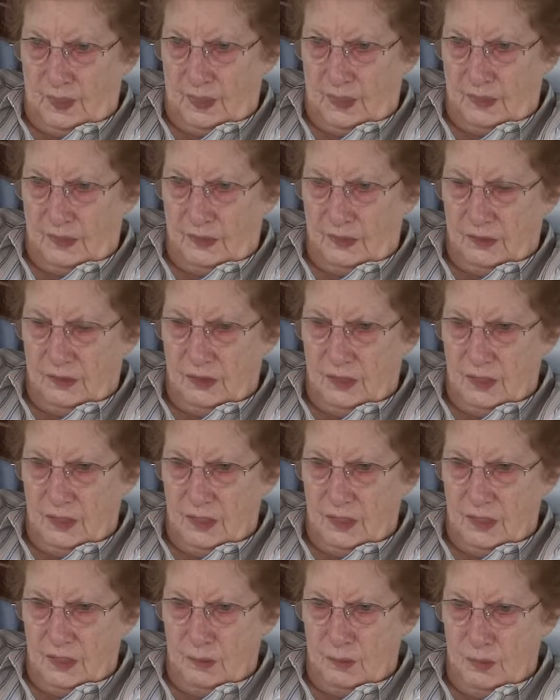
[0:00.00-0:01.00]
at the
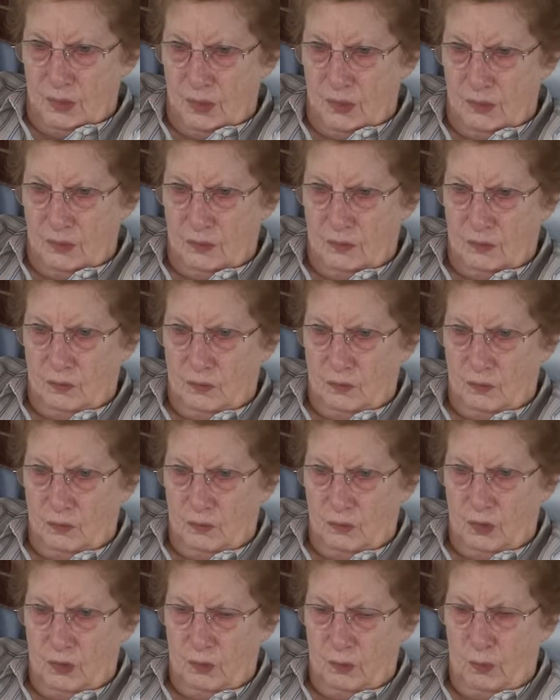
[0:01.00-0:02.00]
time
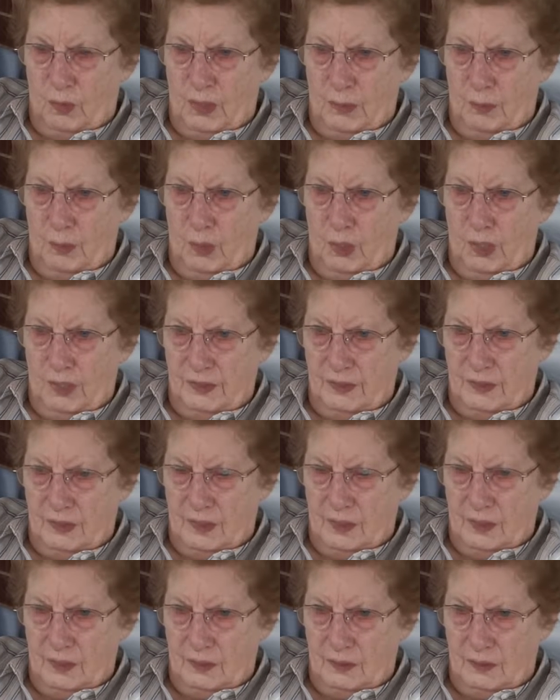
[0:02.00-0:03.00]
when we bought
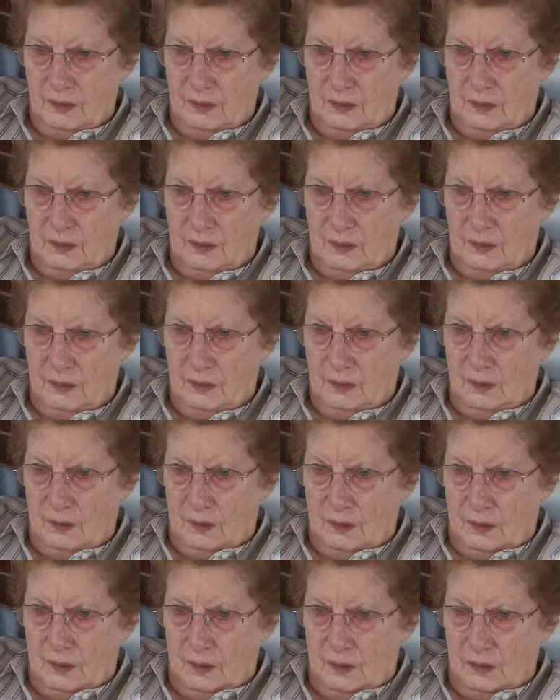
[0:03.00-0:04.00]
that.
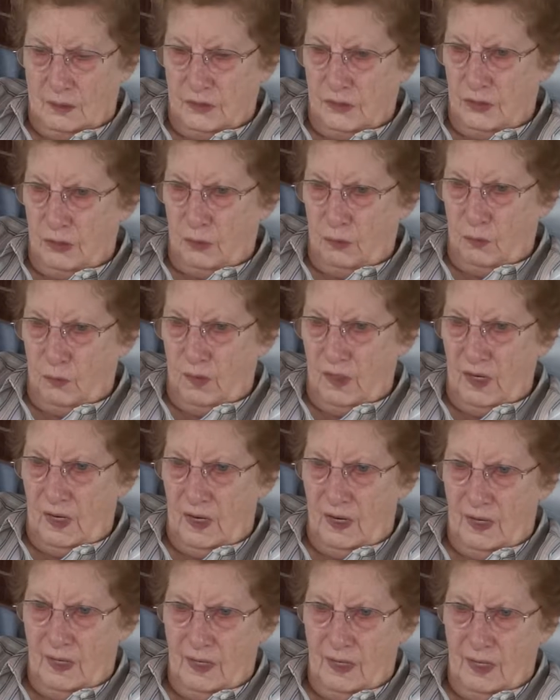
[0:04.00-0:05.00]
So we
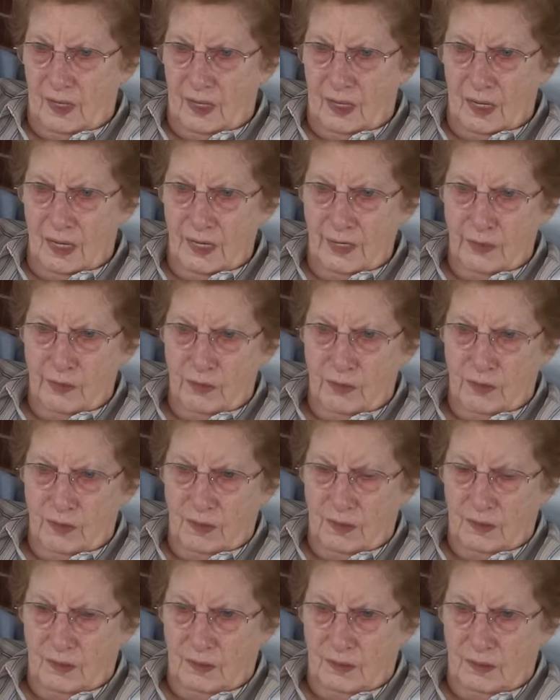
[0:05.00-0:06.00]
had
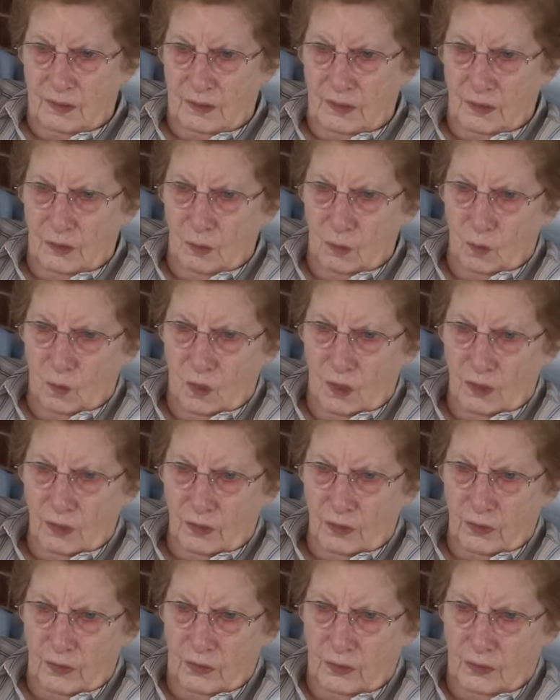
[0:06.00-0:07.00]
iron in the
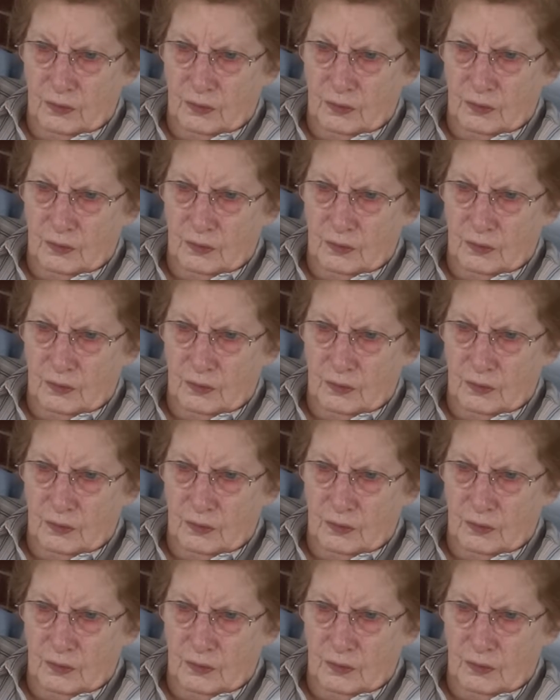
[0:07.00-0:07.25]
water.